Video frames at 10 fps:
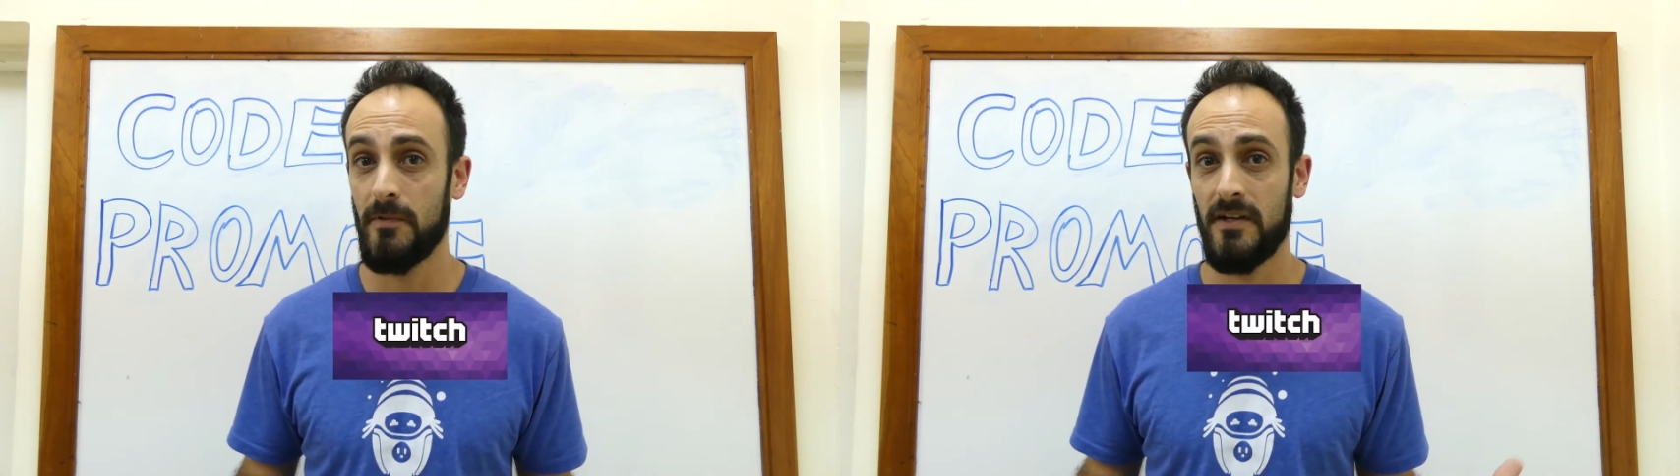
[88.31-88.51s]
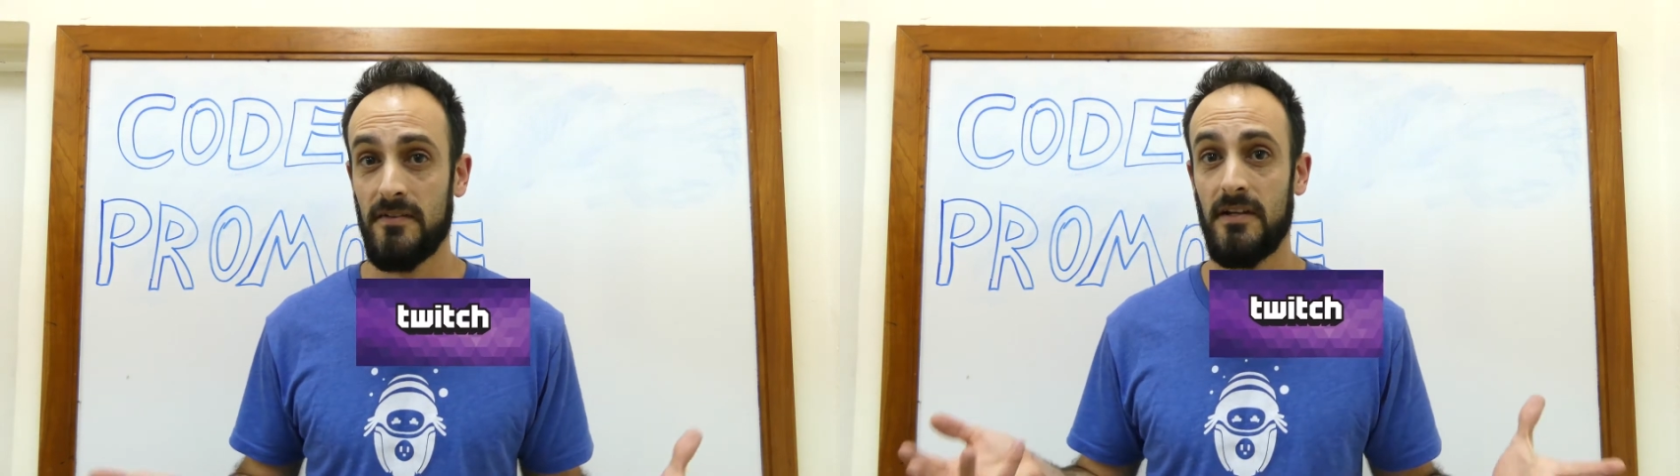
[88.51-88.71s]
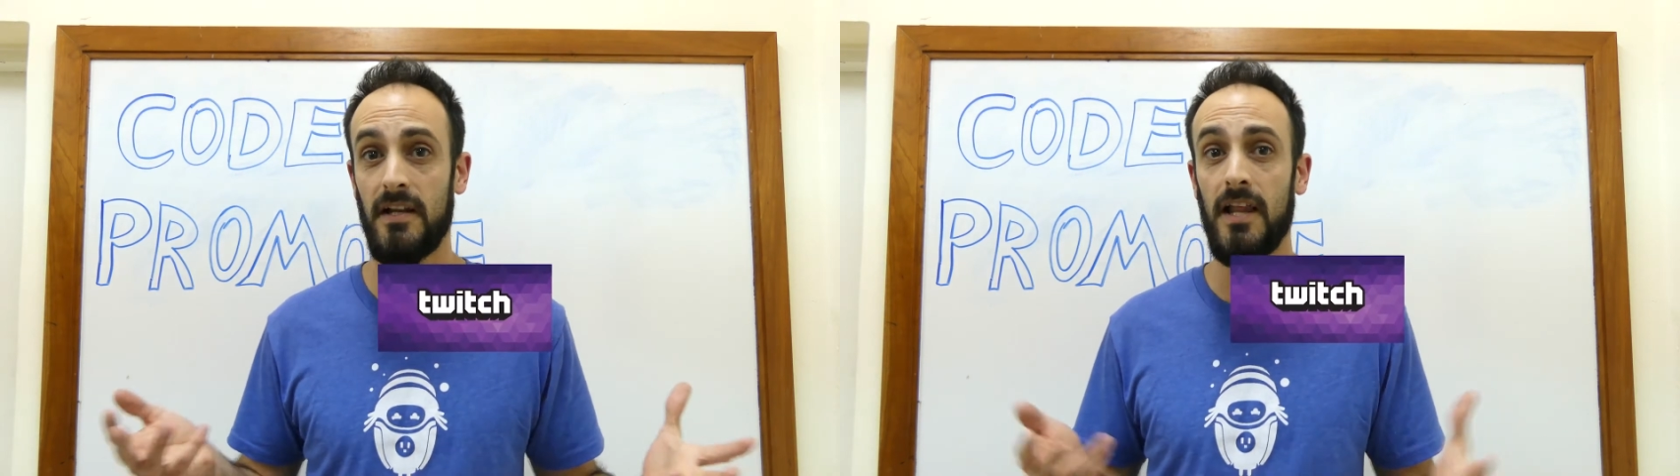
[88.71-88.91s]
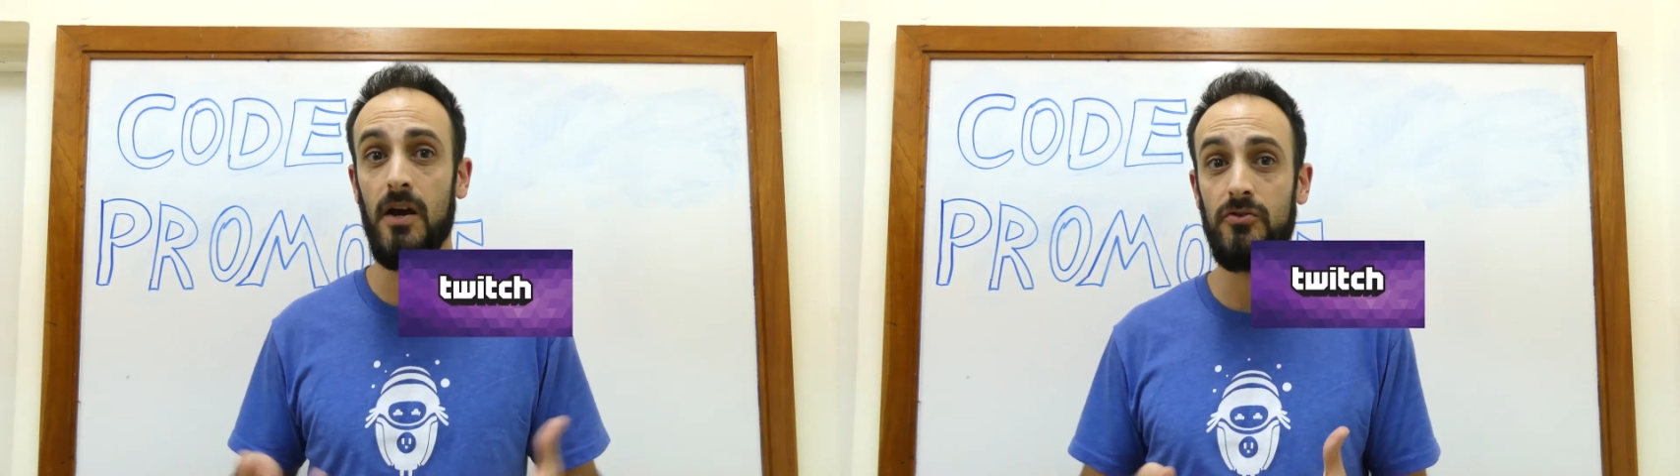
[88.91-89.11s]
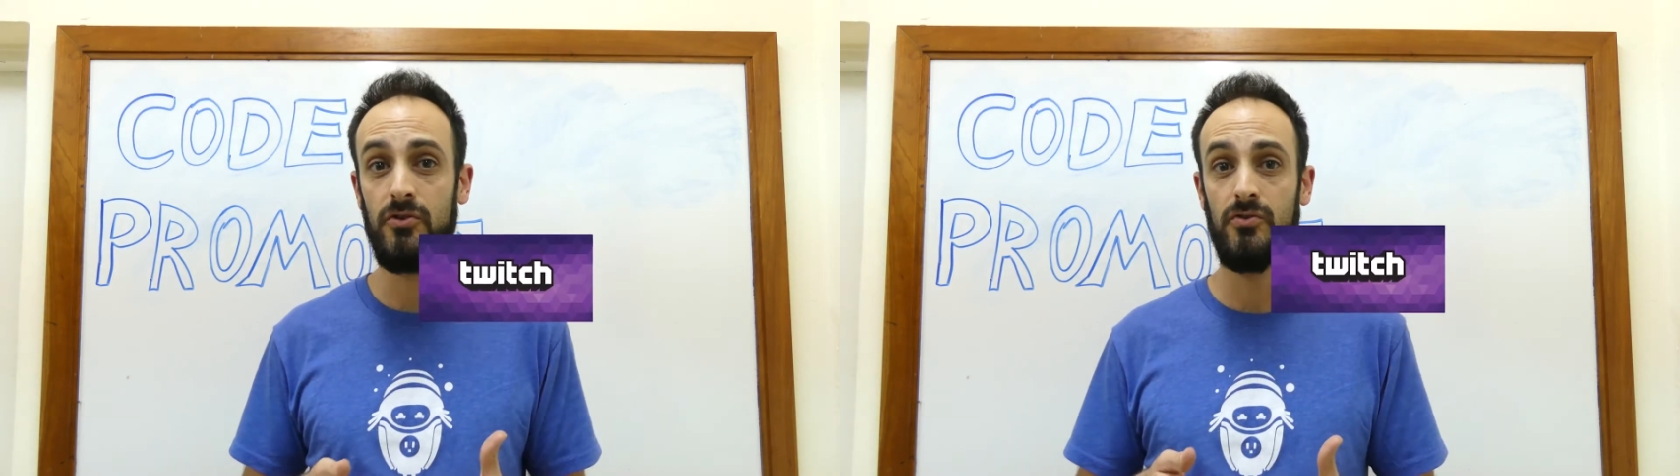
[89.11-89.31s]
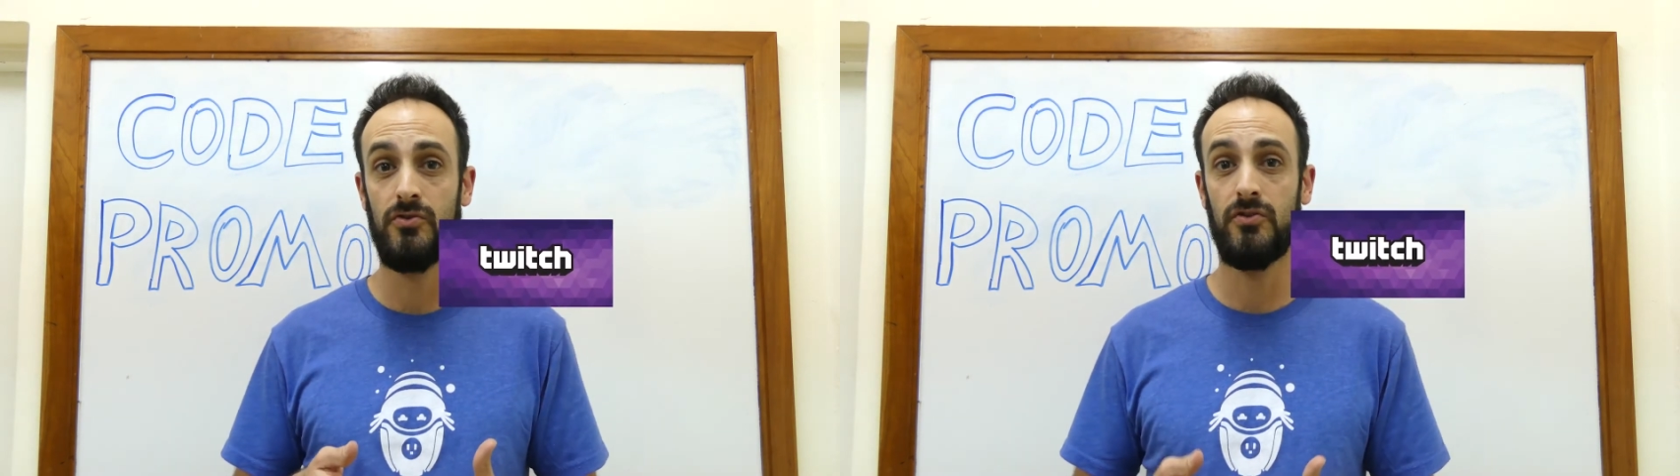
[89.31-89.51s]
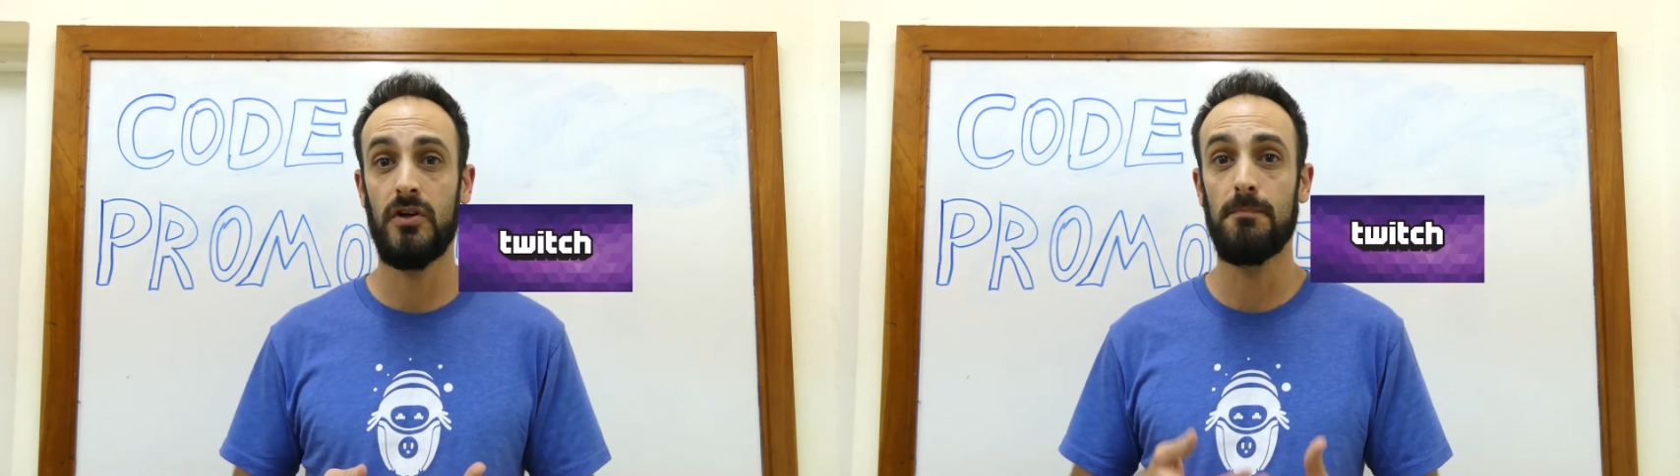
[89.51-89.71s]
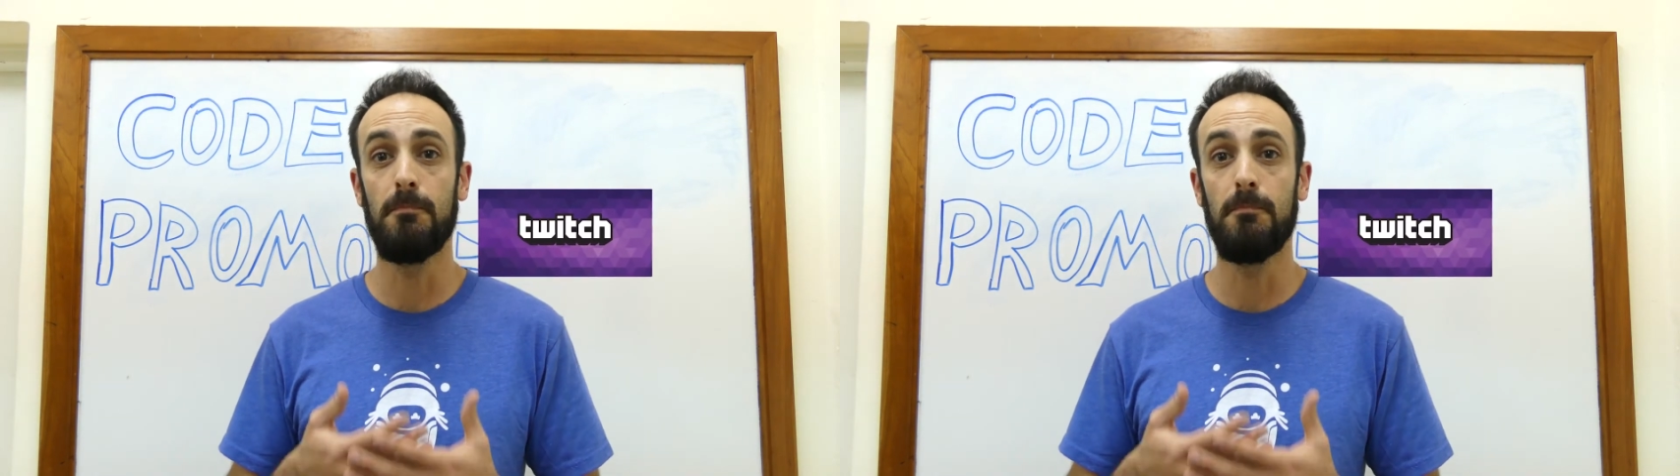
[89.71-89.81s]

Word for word: because it allows you to start